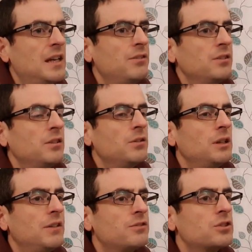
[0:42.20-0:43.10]
now in the
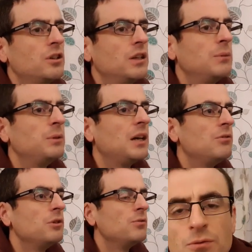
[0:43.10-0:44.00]
lower left shot, and I'm
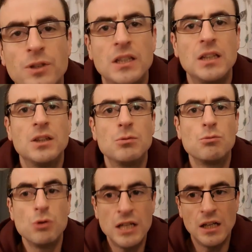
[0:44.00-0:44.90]
now fitting the
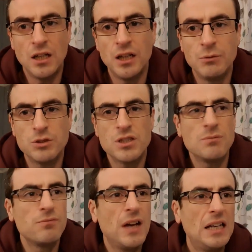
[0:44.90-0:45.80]
rear line, which is
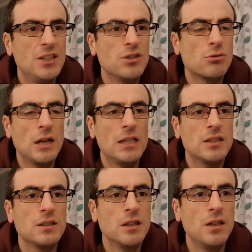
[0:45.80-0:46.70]
a fairly straight
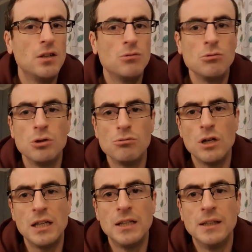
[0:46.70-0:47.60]
route
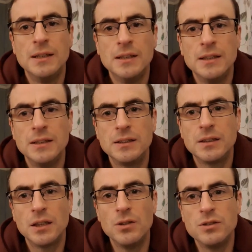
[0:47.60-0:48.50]
really.
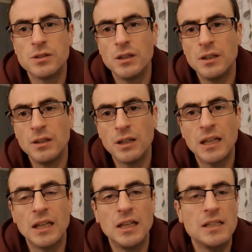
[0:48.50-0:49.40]
It goes a little
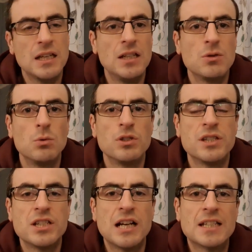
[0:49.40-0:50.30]
kink in it to get it towards the
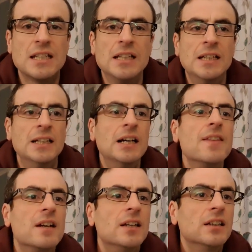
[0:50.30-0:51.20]
chassis,
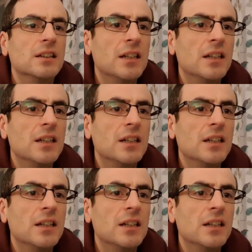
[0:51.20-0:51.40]
and then a little